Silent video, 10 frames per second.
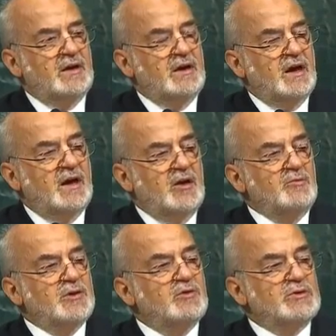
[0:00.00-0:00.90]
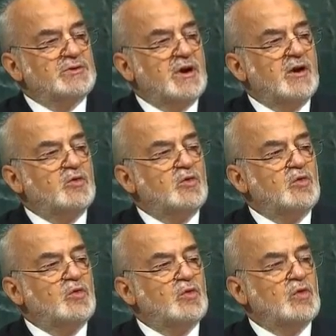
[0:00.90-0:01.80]
Peaceful coexistence
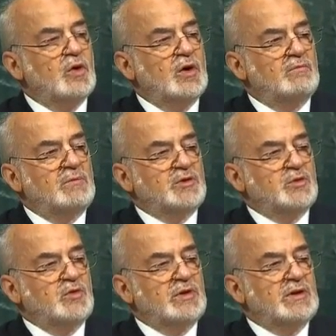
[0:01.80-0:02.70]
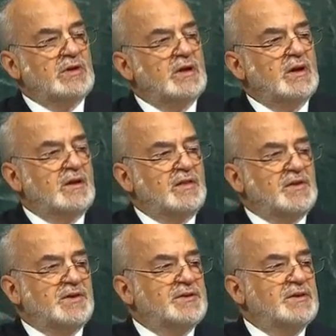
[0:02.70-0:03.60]
between peoples and
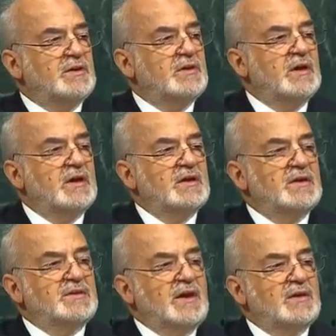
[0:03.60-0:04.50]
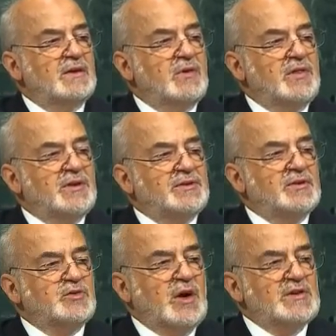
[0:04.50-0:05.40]
communities can only take
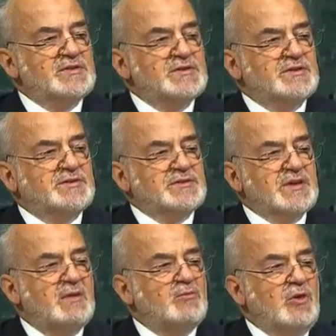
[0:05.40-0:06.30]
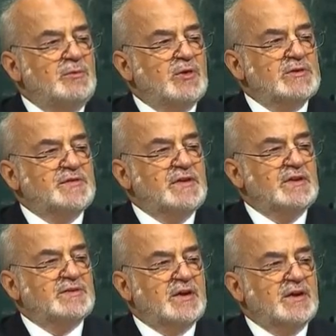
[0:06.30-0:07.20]
place if there is
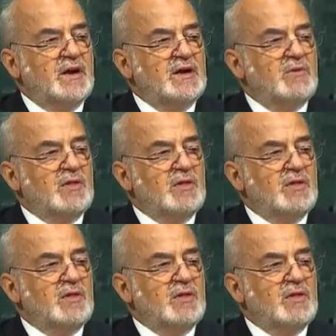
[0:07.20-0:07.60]
tolerance,